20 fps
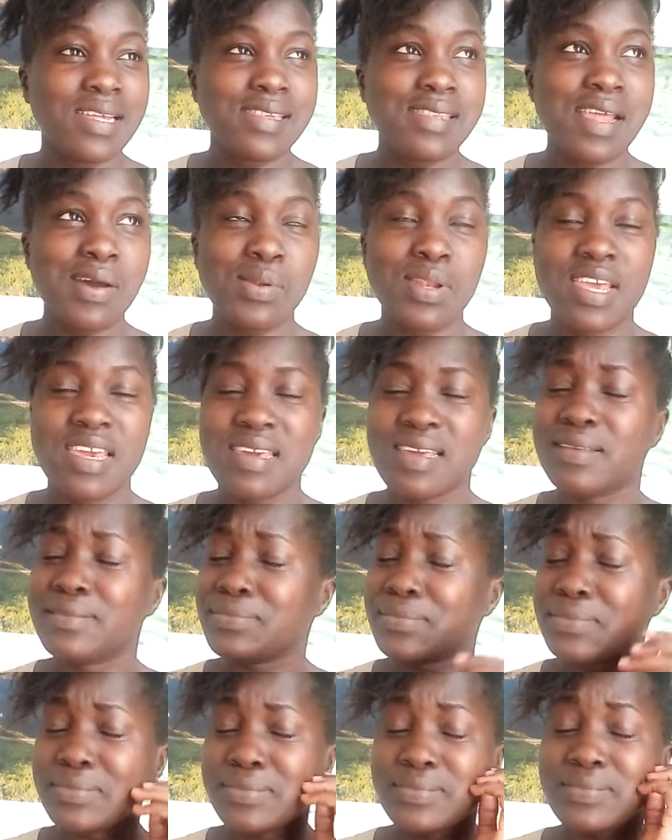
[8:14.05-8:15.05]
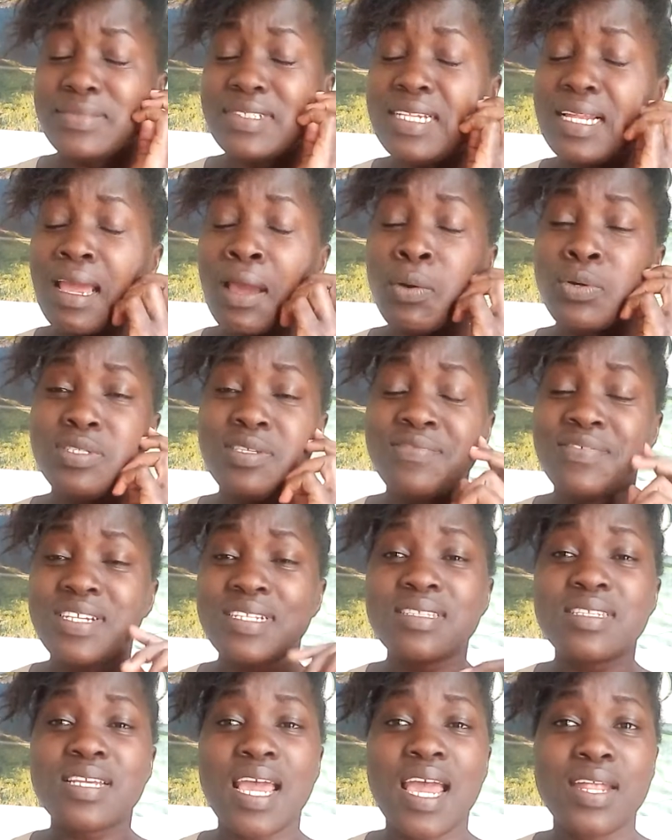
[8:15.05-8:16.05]
Now, like, I was even
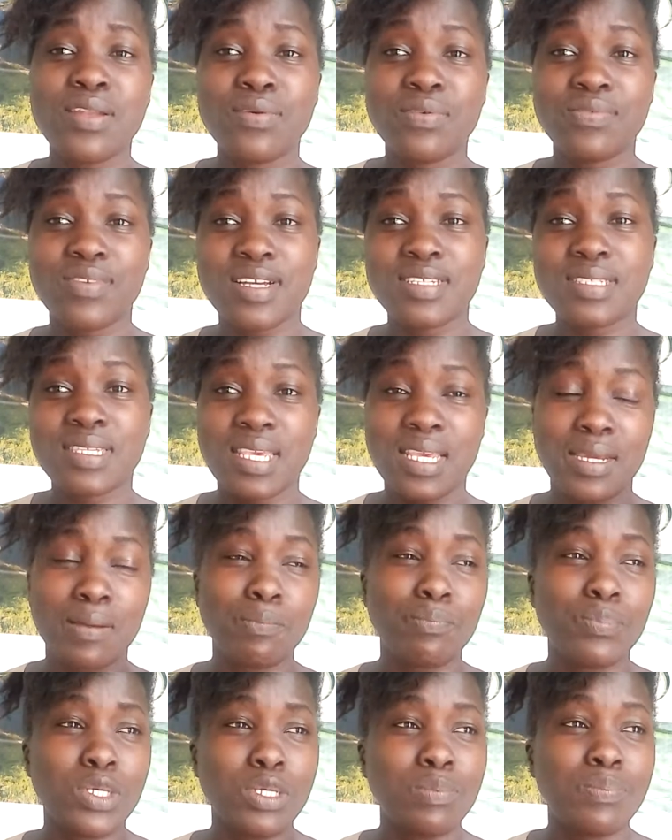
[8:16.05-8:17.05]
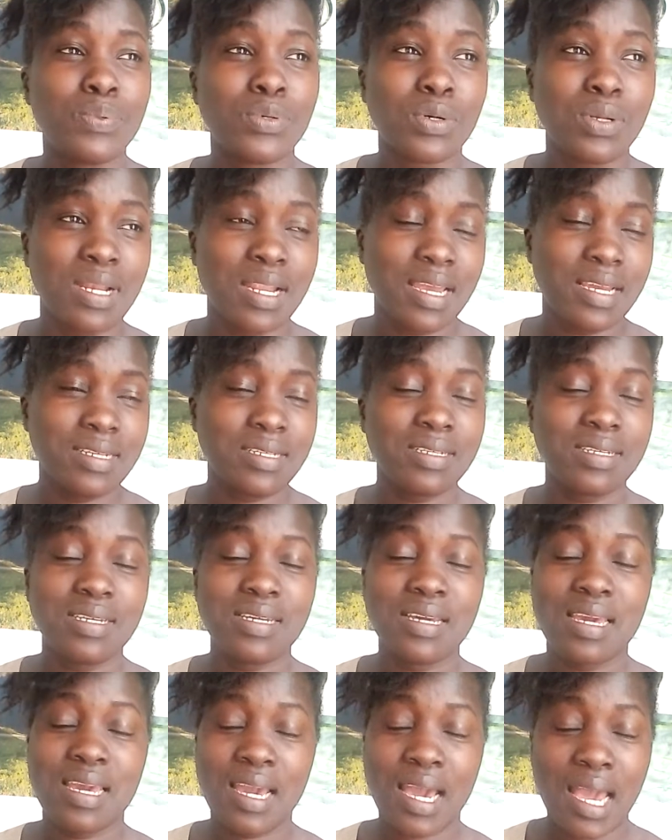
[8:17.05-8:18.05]
tired of asking people, like,
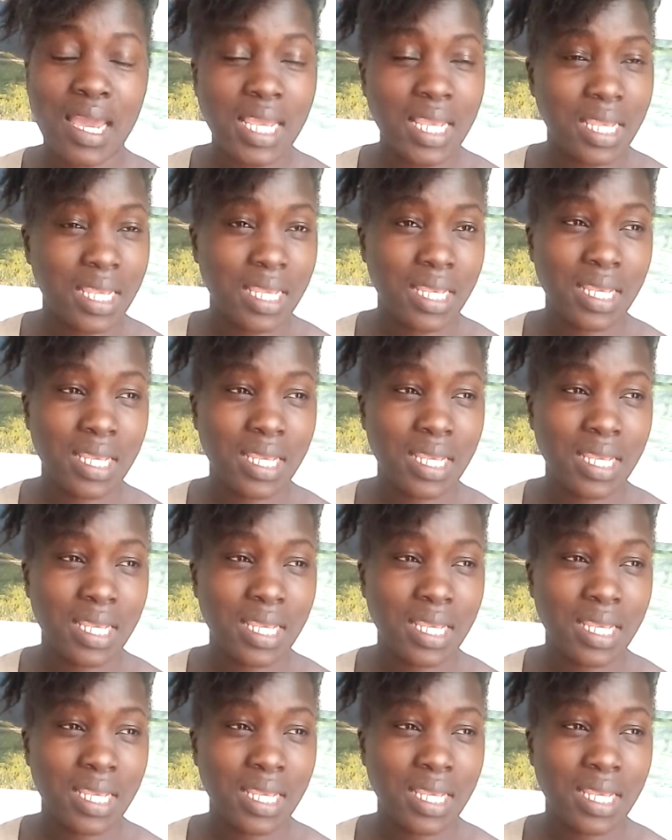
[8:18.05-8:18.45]
guy.